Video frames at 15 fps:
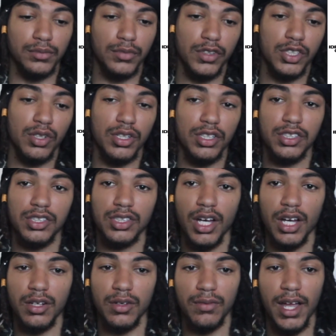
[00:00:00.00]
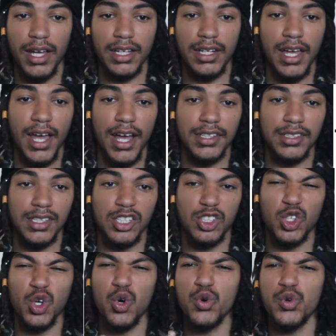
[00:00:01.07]
So this is kind of like, in
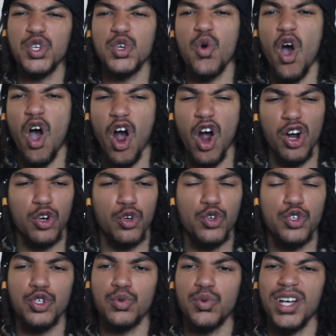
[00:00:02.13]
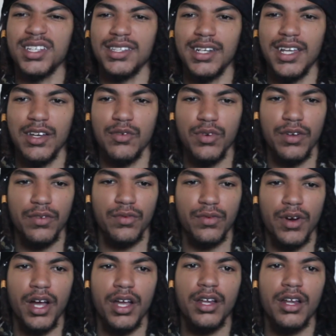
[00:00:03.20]
essence, who you are, who you resonate with,
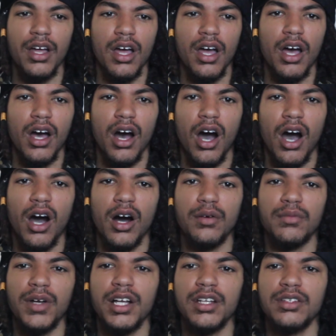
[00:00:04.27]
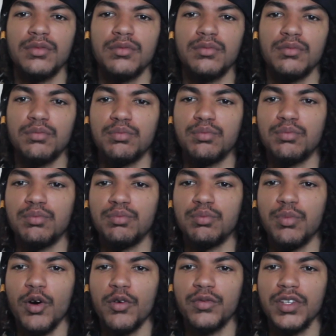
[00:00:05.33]
right? And
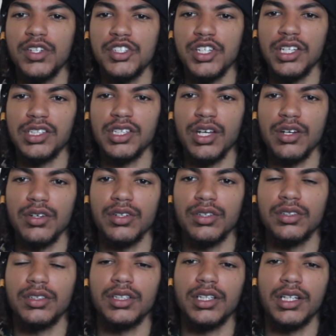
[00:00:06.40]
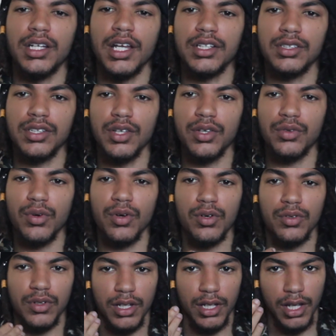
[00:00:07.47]
both the G center connects to the
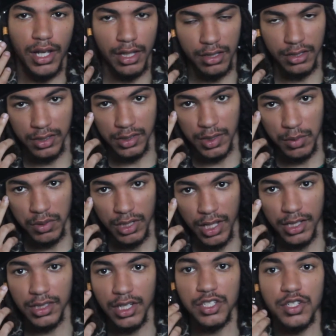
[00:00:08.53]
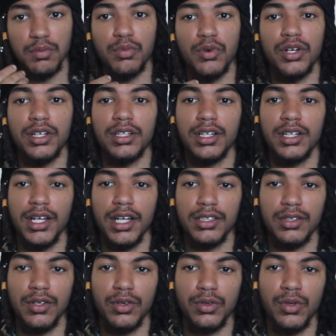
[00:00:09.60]
throat and the conceptualization point connects
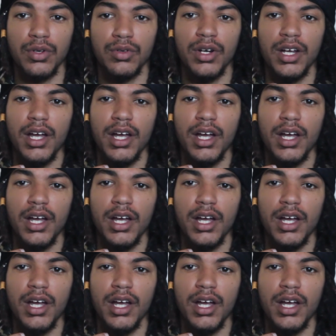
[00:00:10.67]
to the throat.